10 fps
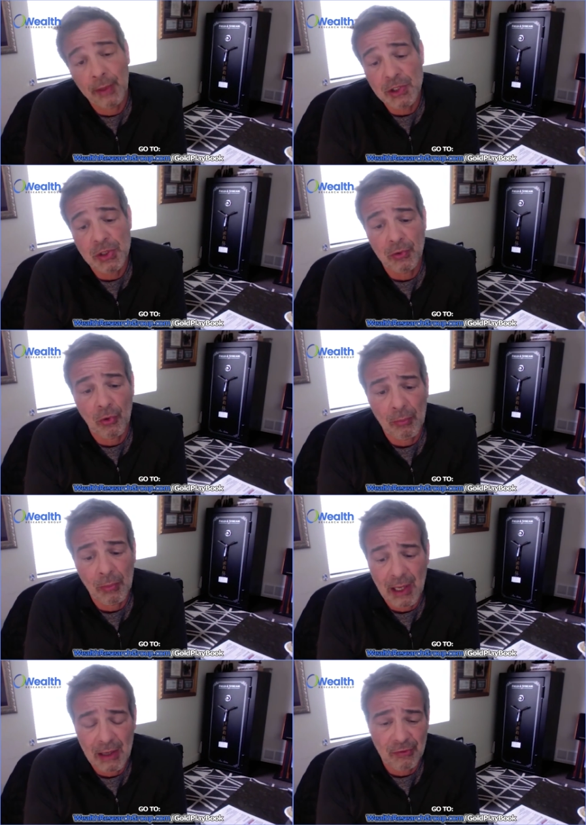until the ratio
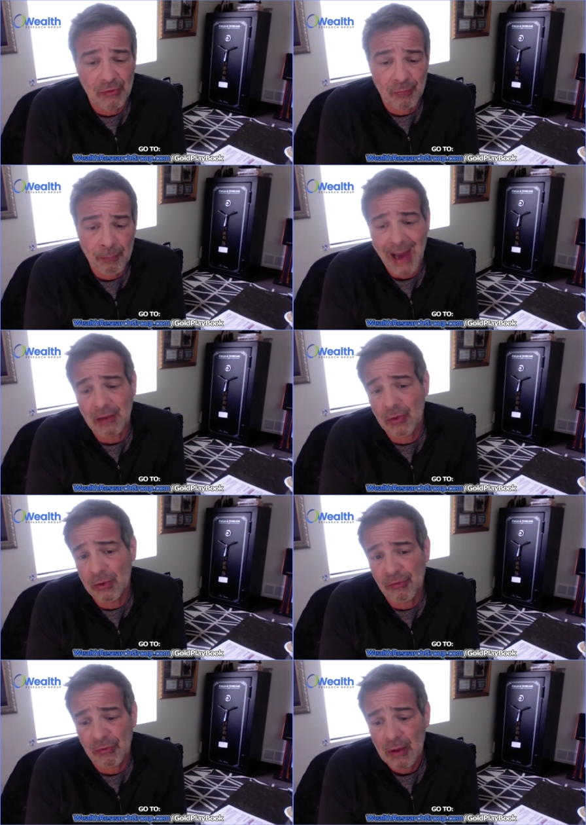normalizes
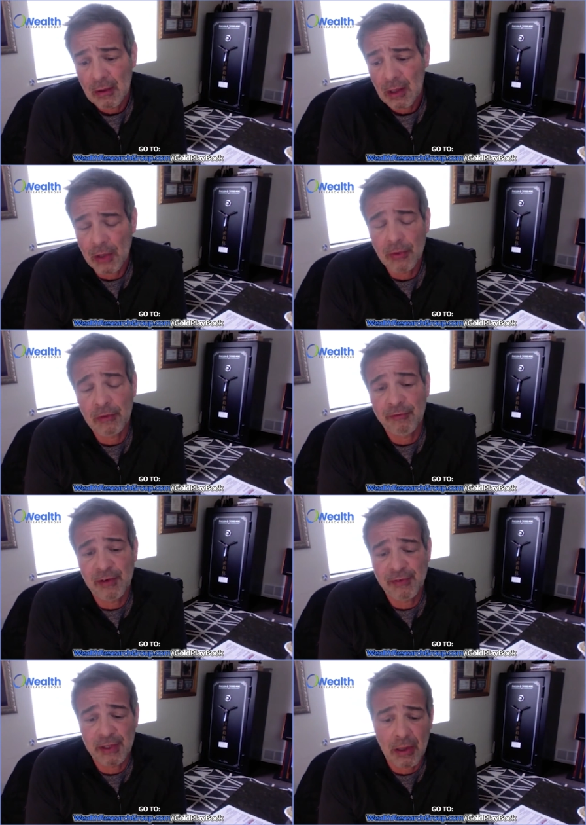back to its
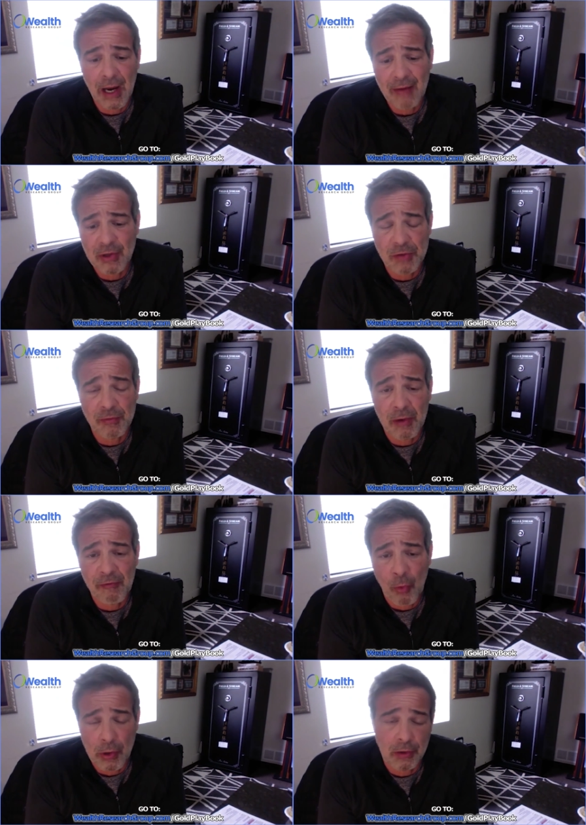150-year average
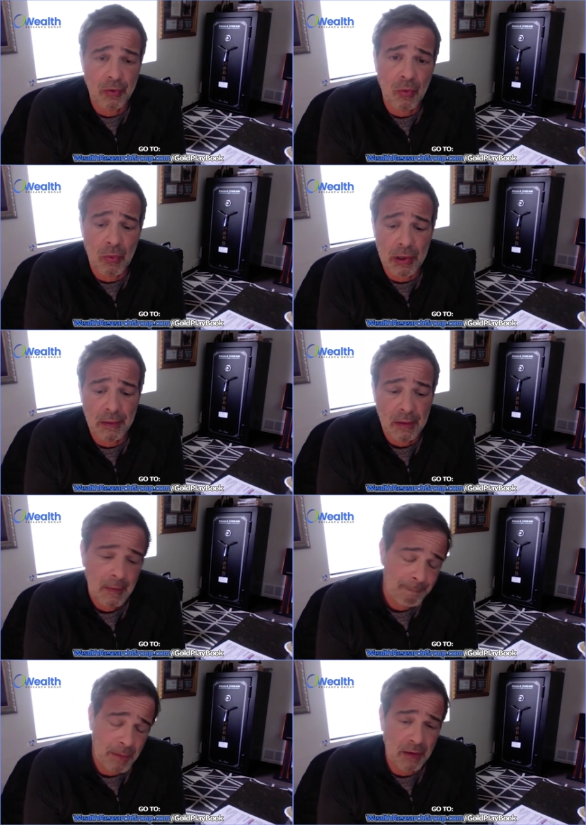of about
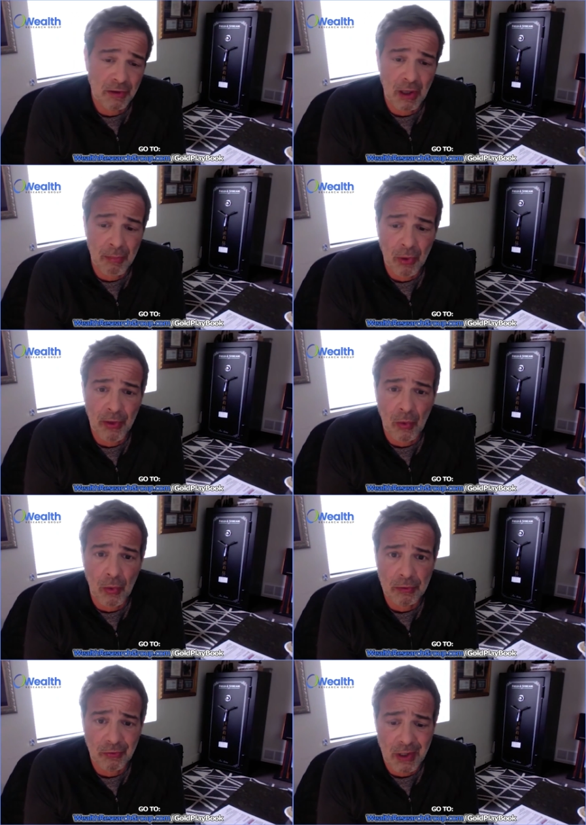42-to-1. Then you
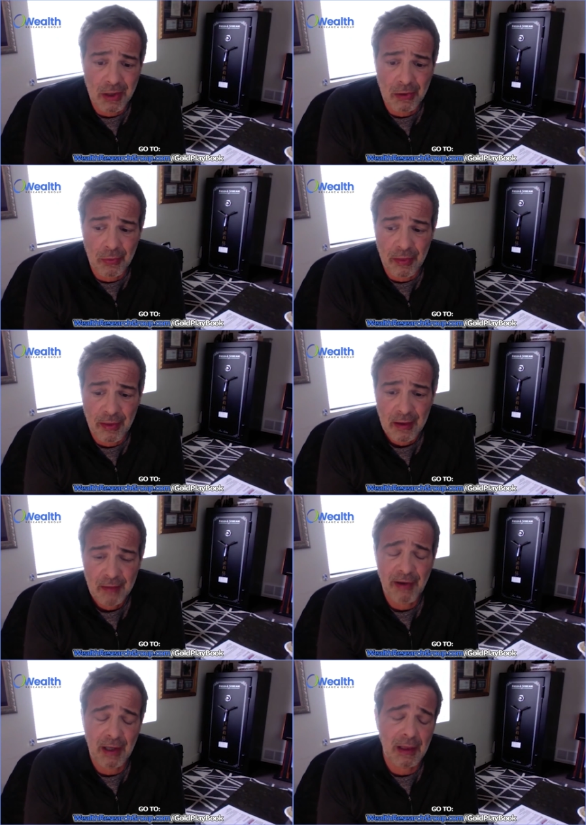double the gold you started with.
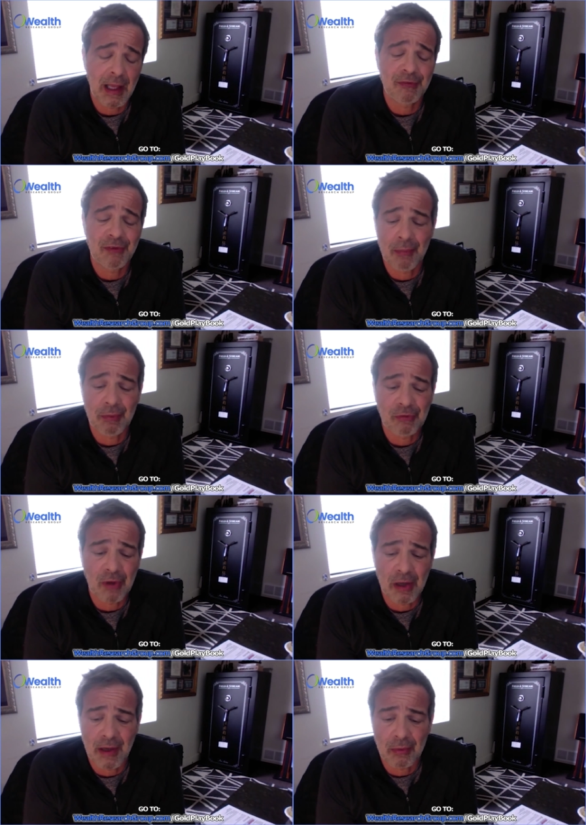In fact, last
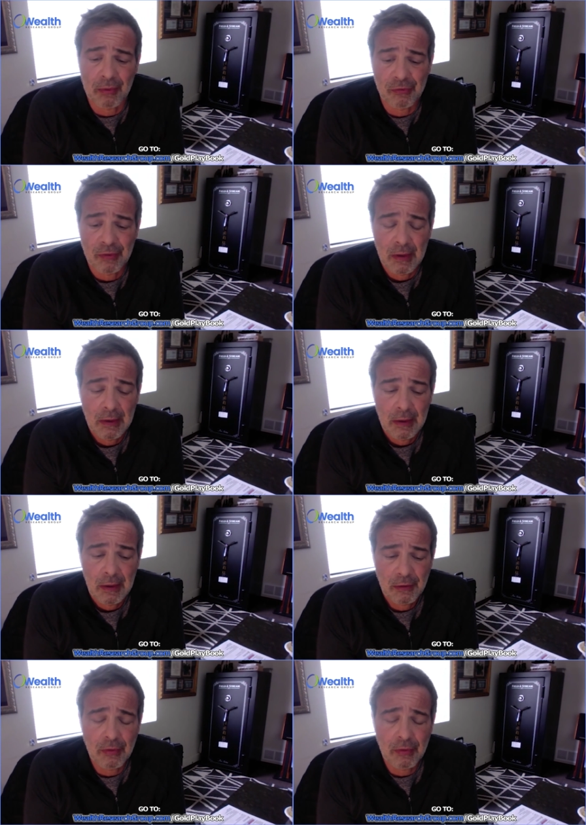time we saw that was